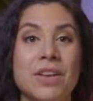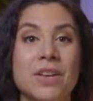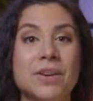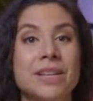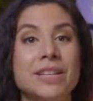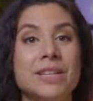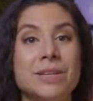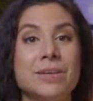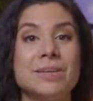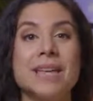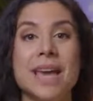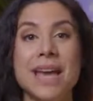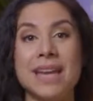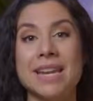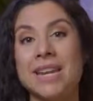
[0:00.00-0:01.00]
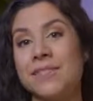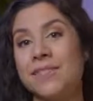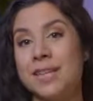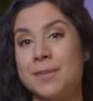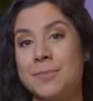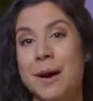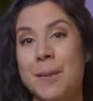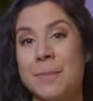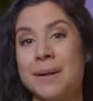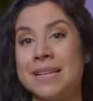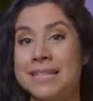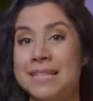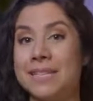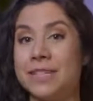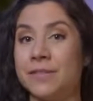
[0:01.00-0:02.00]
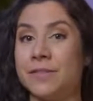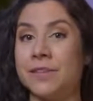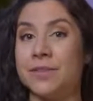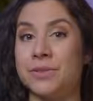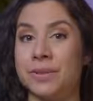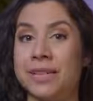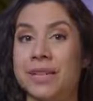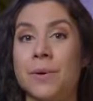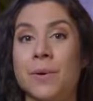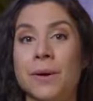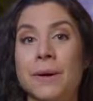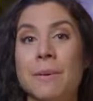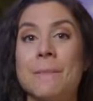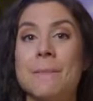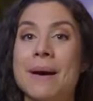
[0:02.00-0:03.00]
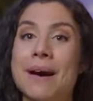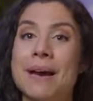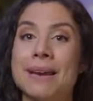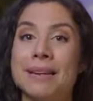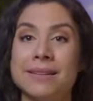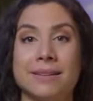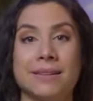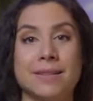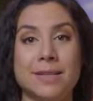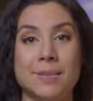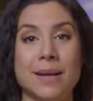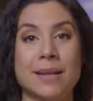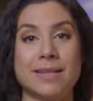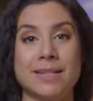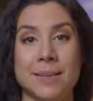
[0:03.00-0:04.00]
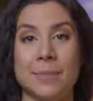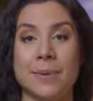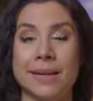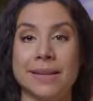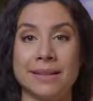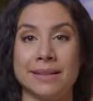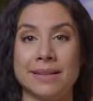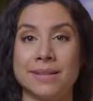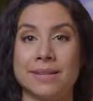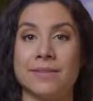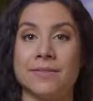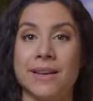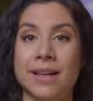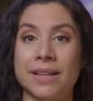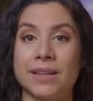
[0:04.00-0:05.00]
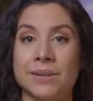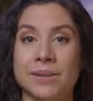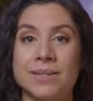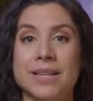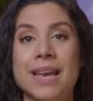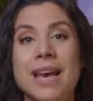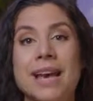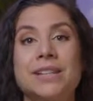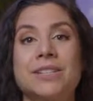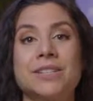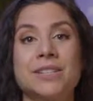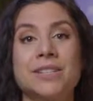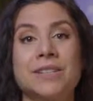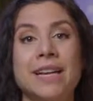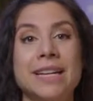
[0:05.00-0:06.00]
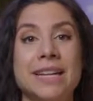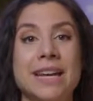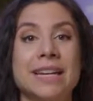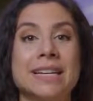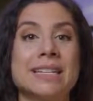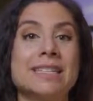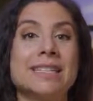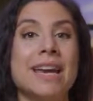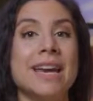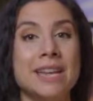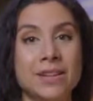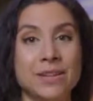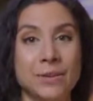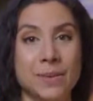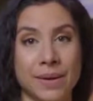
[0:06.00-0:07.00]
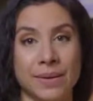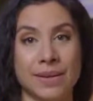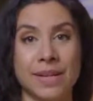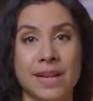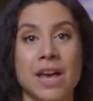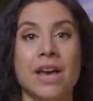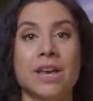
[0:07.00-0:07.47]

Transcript: You can use any of these properties individually or combined in a space-separated list of values. And to create a container query,